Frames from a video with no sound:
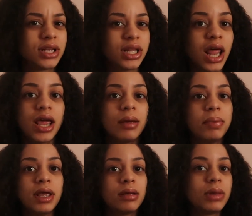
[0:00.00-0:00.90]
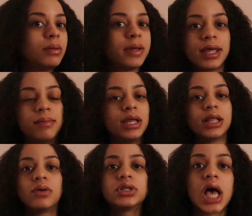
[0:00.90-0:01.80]
like, pick me,
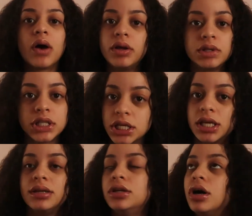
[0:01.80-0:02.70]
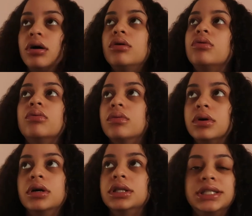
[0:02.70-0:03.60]
that was how he was looking. No,
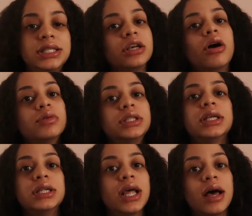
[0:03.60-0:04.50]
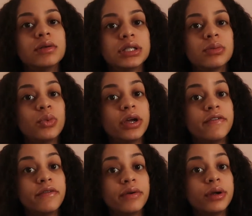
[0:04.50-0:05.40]
go sit down somewhere
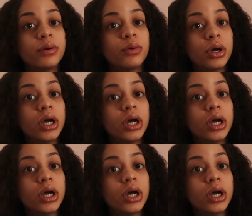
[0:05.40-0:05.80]
for real.